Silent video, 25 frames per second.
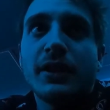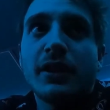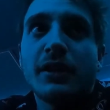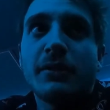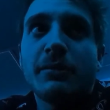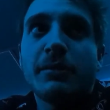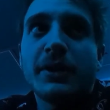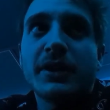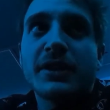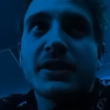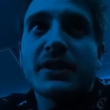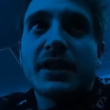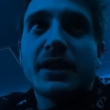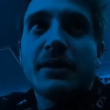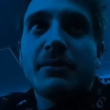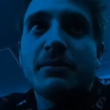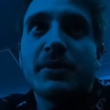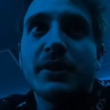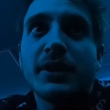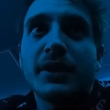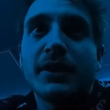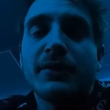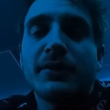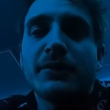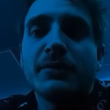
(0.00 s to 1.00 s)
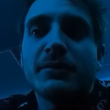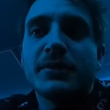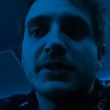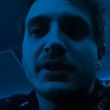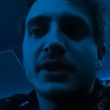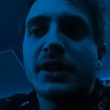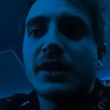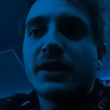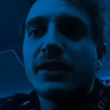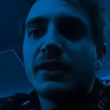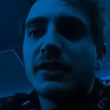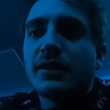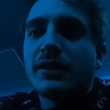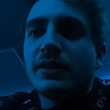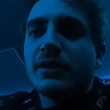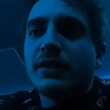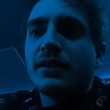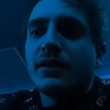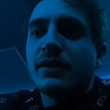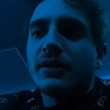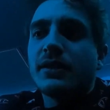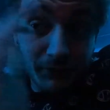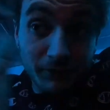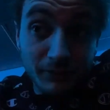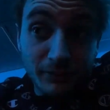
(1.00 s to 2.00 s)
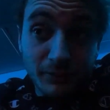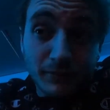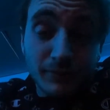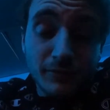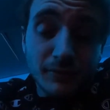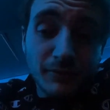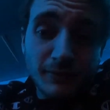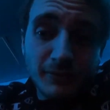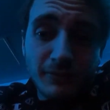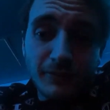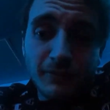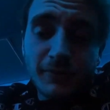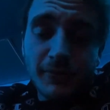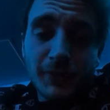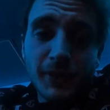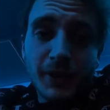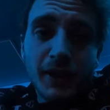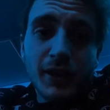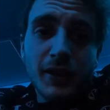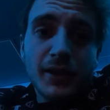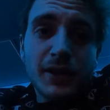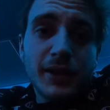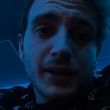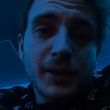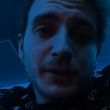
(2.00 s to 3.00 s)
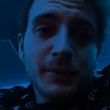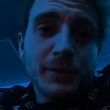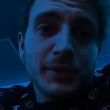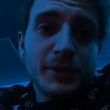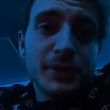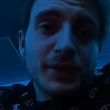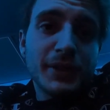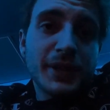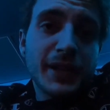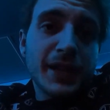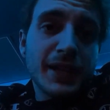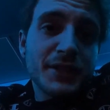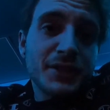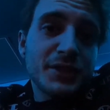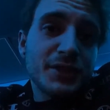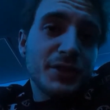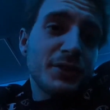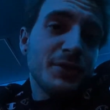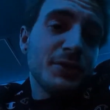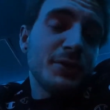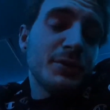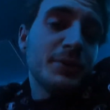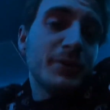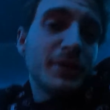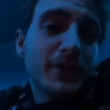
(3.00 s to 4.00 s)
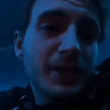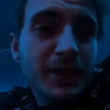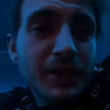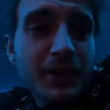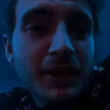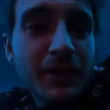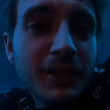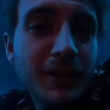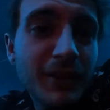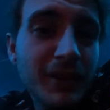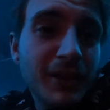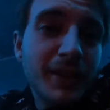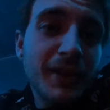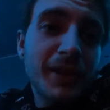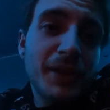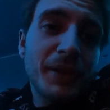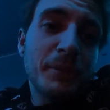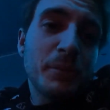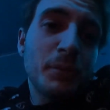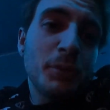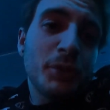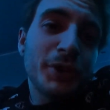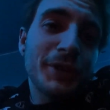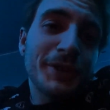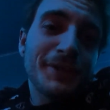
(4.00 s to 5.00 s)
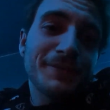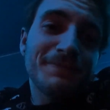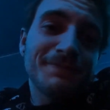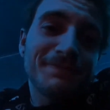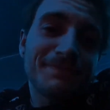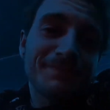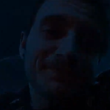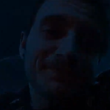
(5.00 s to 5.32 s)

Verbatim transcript: Apex gameplay from today. I will catch you in the morning.